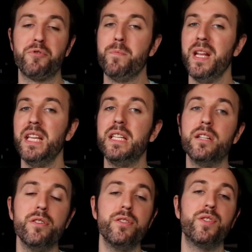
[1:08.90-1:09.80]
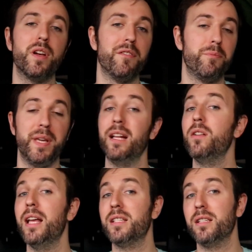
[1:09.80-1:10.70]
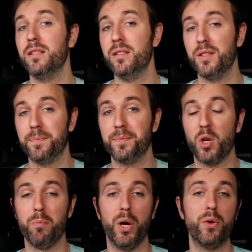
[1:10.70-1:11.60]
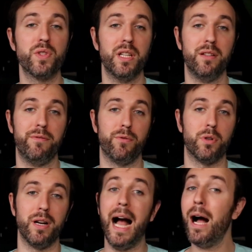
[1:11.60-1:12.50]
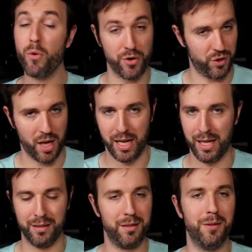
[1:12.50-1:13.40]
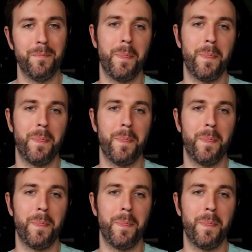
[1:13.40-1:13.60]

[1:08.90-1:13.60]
After many years of piano lessons, composing for hours on end,